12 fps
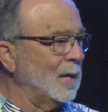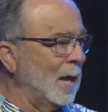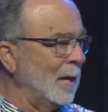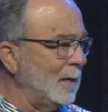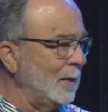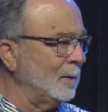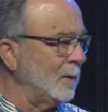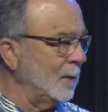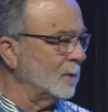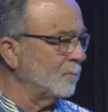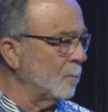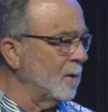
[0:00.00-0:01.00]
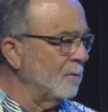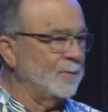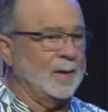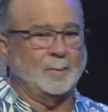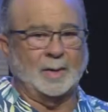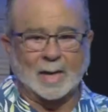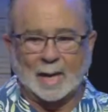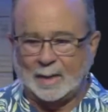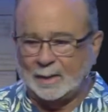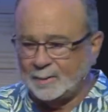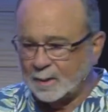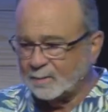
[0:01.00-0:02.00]
I need this for my family. I
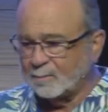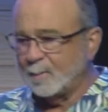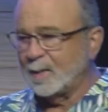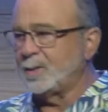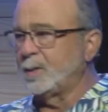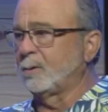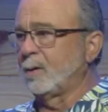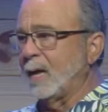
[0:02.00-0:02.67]
need this for my children.